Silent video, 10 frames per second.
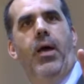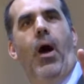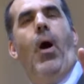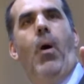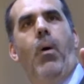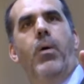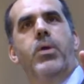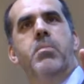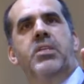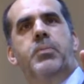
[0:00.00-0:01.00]
Oh,
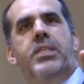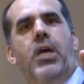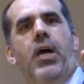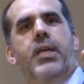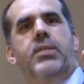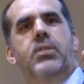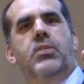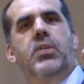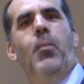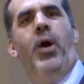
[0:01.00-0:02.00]
you must be talking to
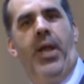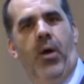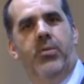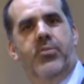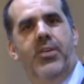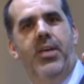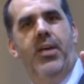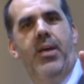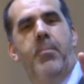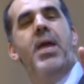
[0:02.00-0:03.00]
someone else.
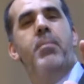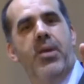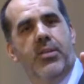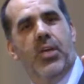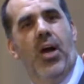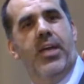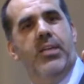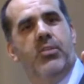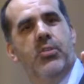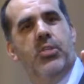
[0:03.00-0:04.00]
Maybe you're
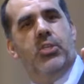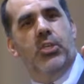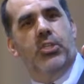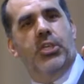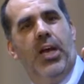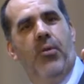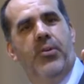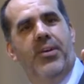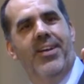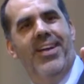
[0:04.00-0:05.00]
talking to the church
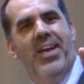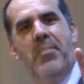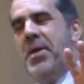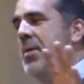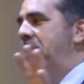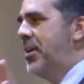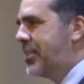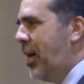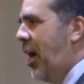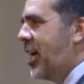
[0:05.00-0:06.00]
elder. Maybe
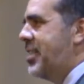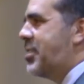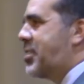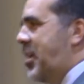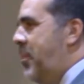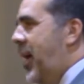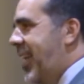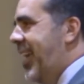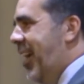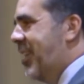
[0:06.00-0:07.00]
you're talking to
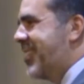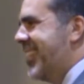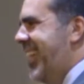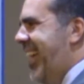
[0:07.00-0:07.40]
somebody else.